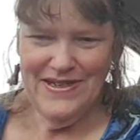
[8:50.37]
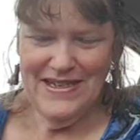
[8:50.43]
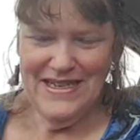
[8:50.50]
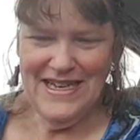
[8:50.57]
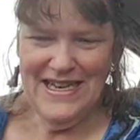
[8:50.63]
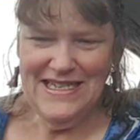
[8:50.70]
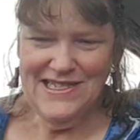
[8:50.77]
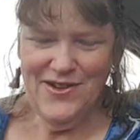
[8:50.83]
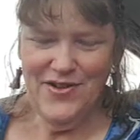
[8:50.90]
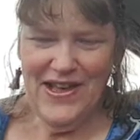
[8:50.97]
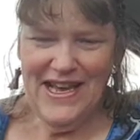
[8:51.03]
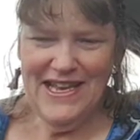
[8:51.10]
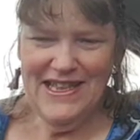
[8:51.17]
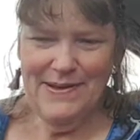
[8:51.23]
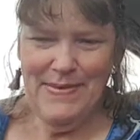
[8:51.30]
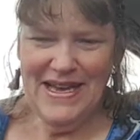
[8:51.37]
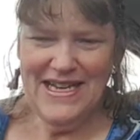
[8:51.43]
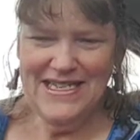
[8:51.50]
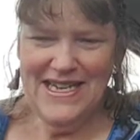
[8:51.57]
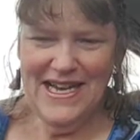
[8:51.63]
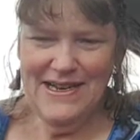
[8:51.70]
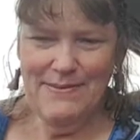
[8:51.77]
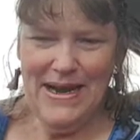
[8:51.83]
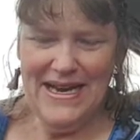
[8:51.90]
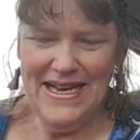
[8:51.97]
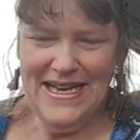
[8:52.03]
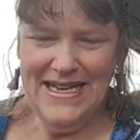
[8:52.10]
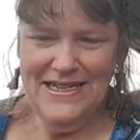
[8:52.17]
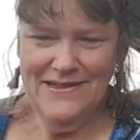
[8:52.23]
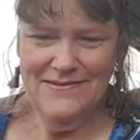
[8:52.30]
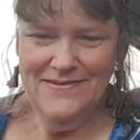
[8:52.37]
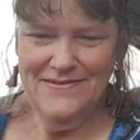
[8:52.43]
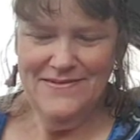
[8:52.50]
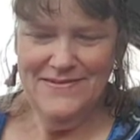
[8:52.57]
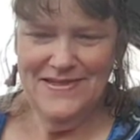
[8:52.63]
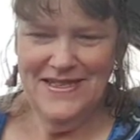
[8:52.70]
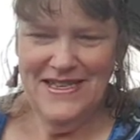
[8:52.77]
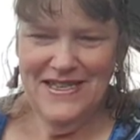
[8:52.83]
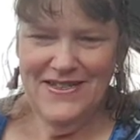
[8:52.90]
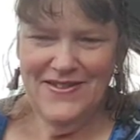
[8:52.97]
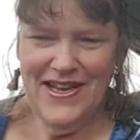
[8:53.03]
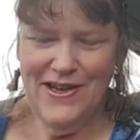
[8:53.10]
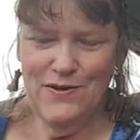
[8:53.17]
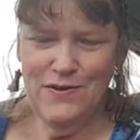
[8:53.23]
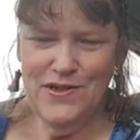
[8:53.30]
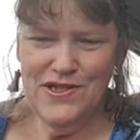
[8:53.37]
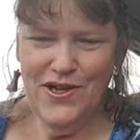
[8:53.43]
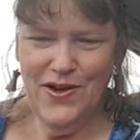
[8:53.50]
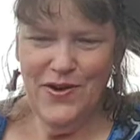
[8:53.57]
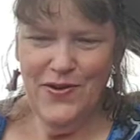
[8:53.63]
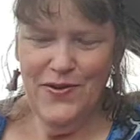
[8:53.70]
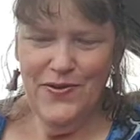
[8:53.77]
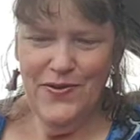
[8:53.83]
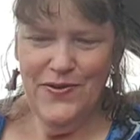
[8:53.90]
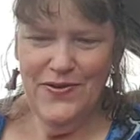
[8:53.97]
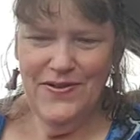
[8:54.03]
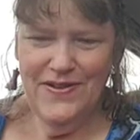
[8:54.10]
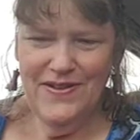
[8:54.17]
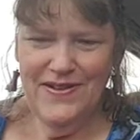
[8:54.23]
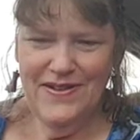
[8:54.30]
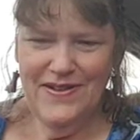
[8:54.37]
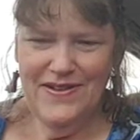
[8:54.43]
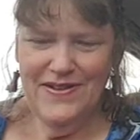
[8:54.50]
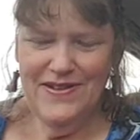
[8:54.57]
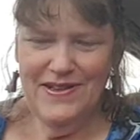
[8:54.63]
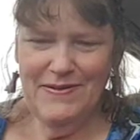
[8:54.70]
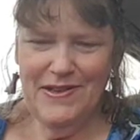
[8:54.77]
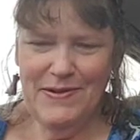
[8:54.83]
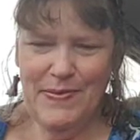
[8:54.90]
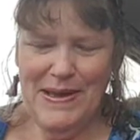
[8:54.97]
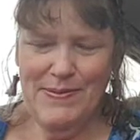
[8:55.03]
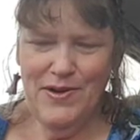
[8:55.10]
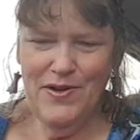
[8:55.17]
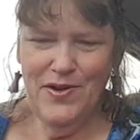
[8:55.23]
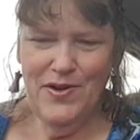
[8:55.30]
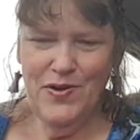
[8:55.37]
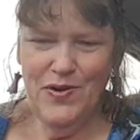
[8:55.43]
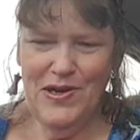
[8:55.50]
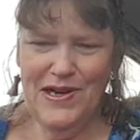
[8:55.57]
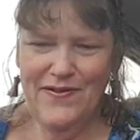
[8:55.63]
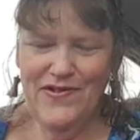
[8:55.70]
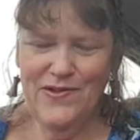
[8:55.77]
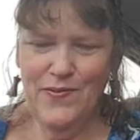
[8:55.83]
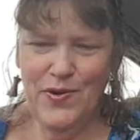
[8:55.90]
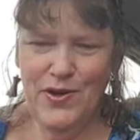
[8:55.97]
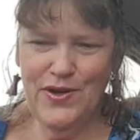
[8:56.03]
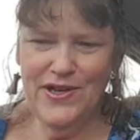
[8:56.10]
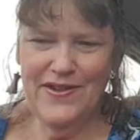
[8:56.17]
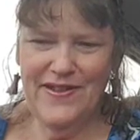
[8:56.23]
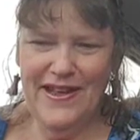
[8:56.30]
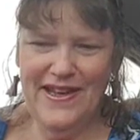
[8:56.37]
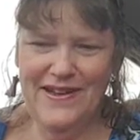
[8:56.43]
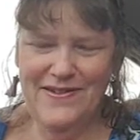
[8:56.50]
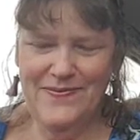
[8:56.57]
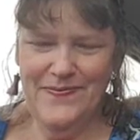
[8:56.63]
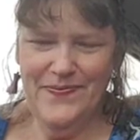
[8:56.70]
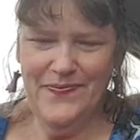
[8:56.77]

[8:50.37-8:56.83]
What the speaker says: yeah, so they make a ton of money. They also, the people who live and work there,